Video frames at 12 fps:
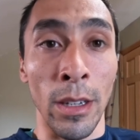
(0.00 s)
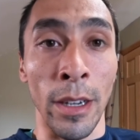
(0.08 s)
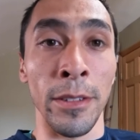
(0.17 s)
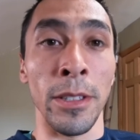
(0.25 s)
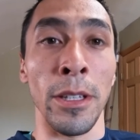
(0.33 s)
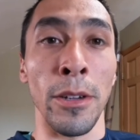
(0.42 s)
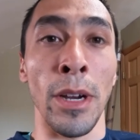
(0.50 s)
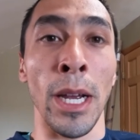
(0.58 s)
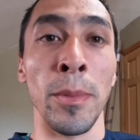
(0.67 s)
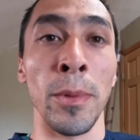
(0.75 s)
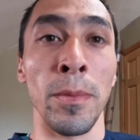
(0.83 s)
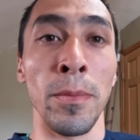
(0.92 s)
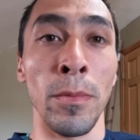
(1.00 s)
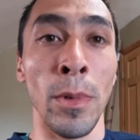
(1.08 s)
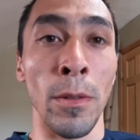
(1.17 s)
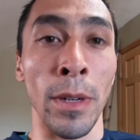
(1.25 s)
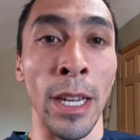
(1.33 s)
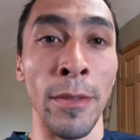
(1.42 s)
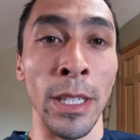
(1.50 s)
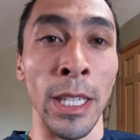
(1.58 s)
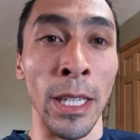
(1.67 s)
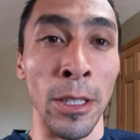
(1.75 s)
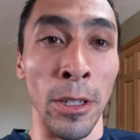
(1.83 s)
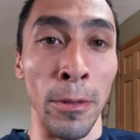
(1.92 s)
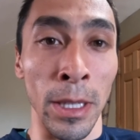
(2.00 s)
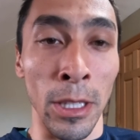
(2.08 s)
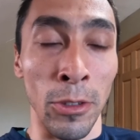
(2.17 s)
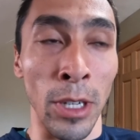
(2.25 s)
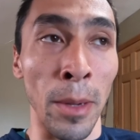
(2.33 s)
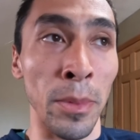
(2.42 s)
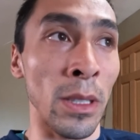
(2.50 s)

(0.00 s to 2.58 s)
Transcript: obviously, the crabs won't have a need to go in the trap.